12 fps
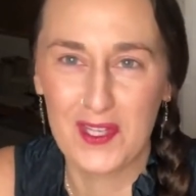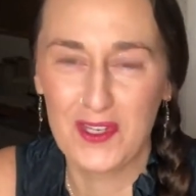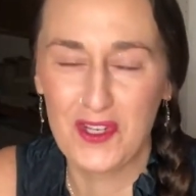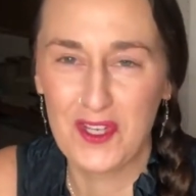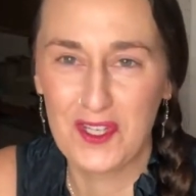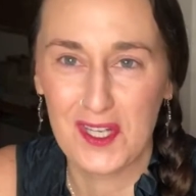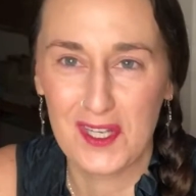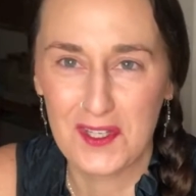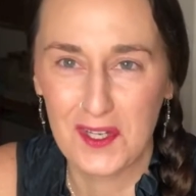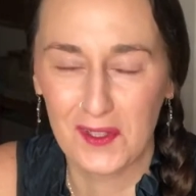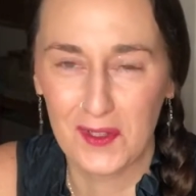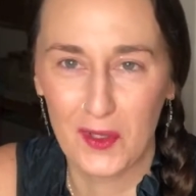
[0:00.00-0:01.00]
It just tastes
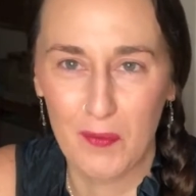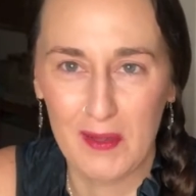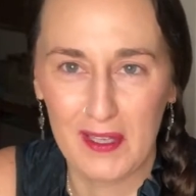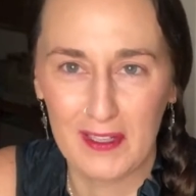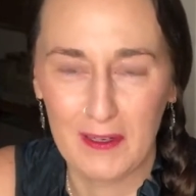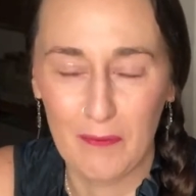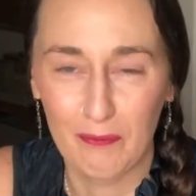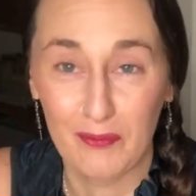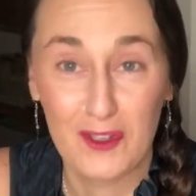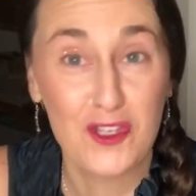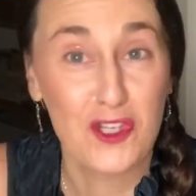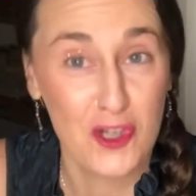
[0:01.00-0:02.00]
a little bit
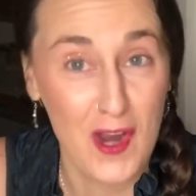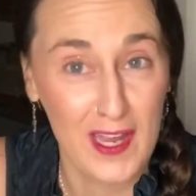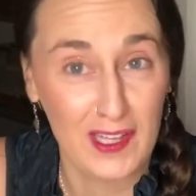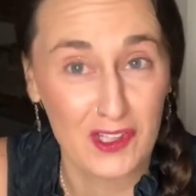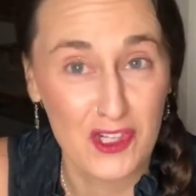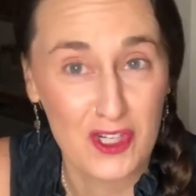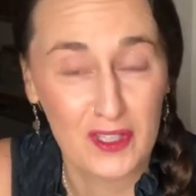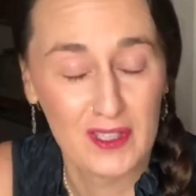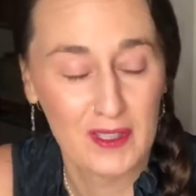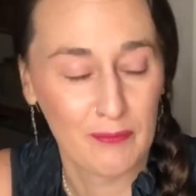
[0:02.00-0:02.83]
strange.